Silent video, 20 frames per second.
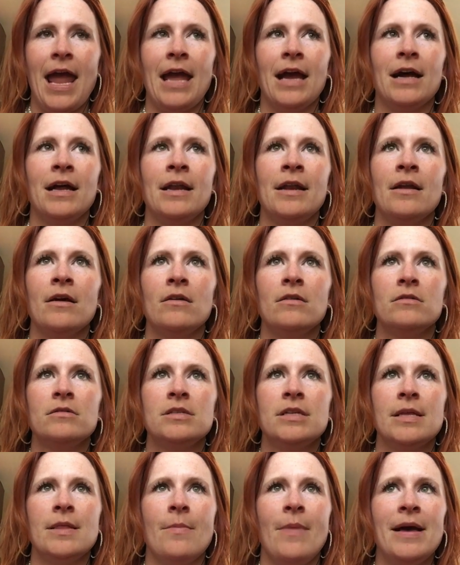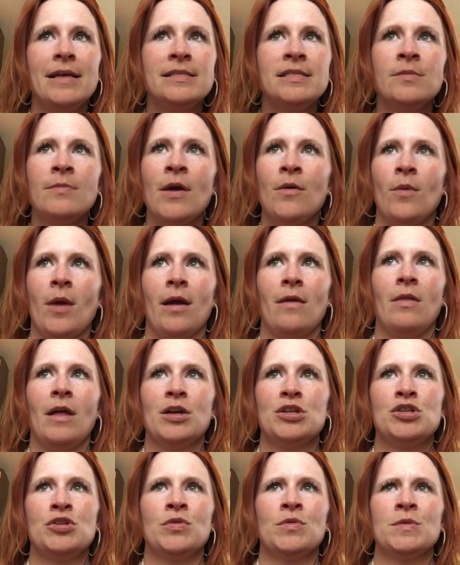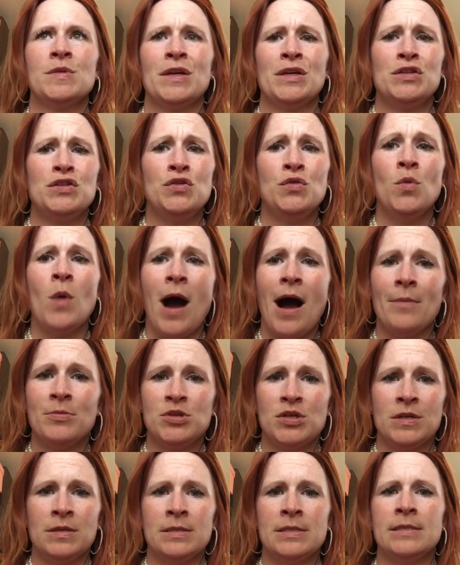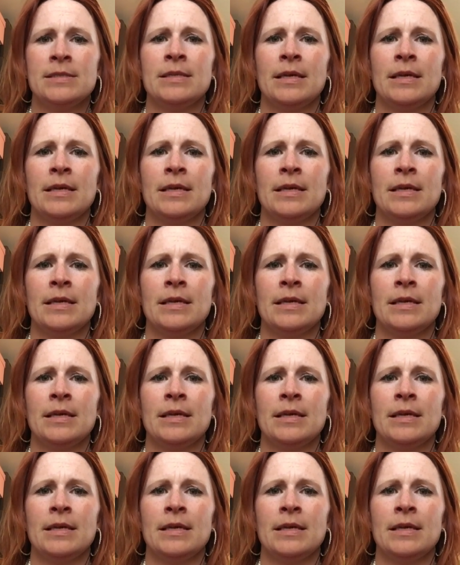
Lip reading: And to the best of my recollection, there's like two options.